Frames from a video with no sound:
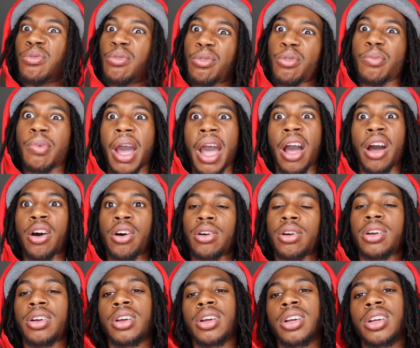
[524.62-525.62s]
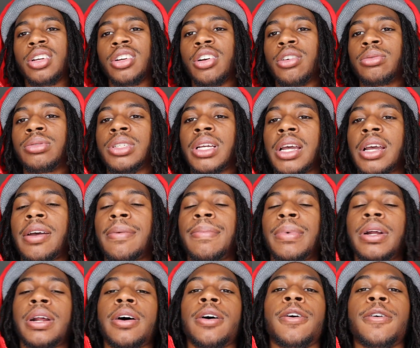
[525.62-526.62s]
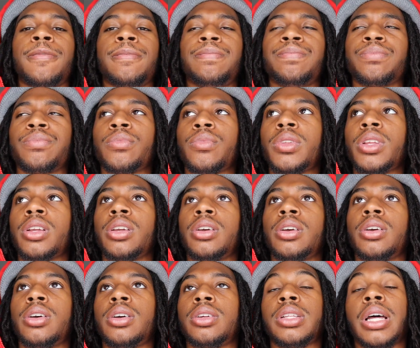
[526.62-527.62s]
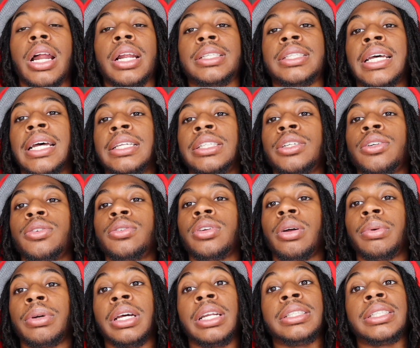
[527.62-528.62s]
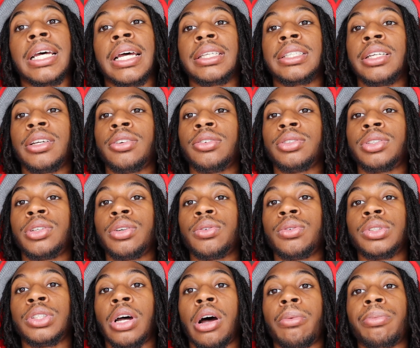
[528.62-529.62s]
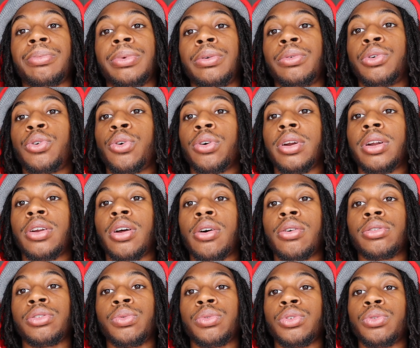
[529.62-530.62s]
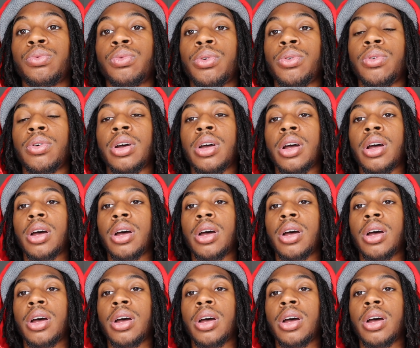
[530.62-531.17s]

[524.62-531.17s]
Wow. You know what I'm saying? But a lot of tattoos. I'm getting tattoos too, so I'm gonna be recording those, woo-woo.